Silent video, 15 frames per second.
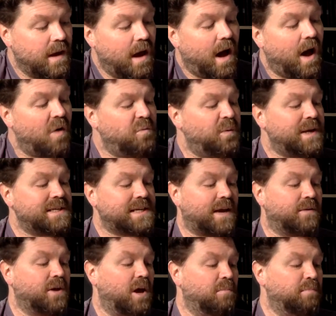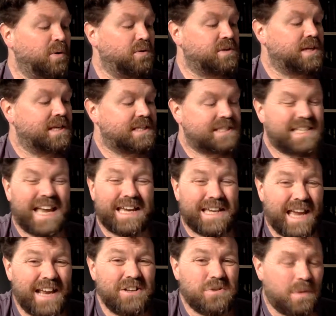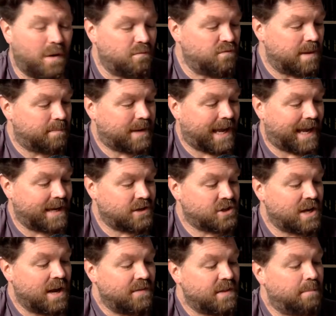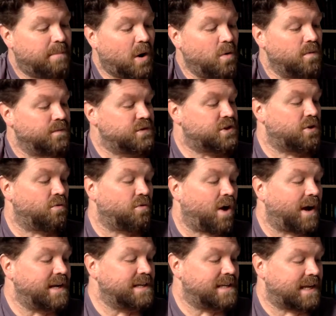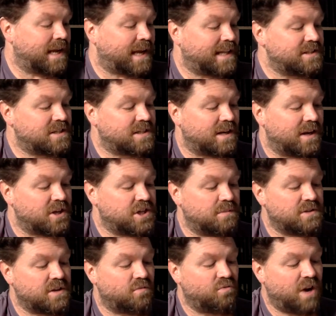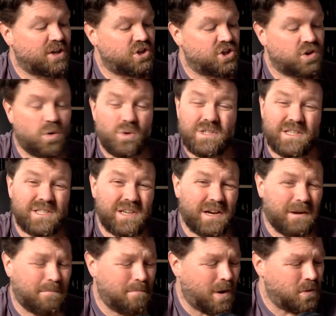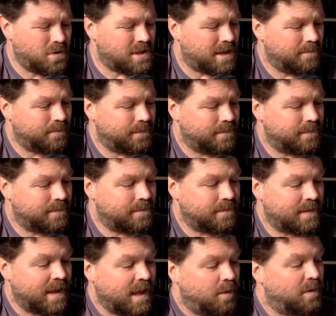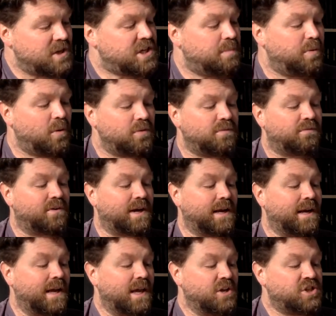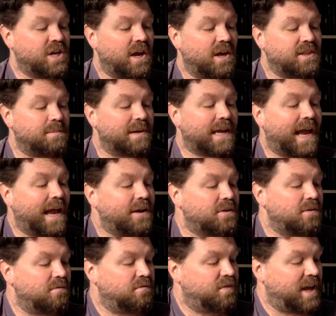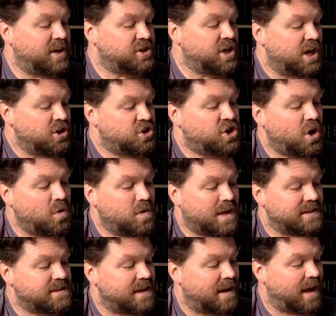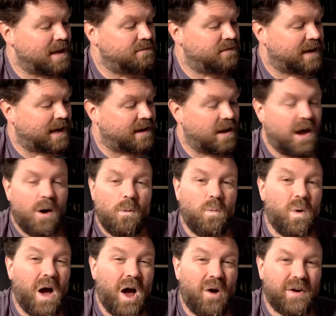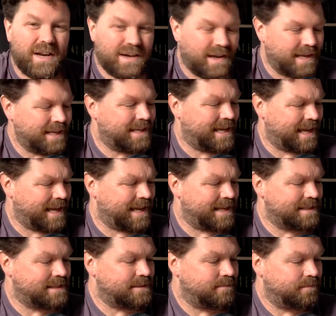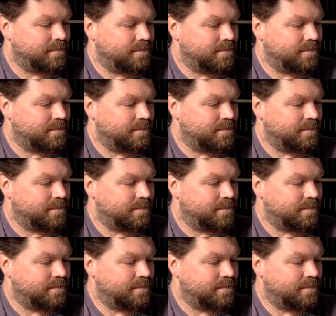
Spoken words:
Halfway down, her boot sank into her rib cage, the bones grinding against her like she was a wrench caught inside a motor. When she pulled free, she heard the mechanical flesh choke into life again, whirring like gears.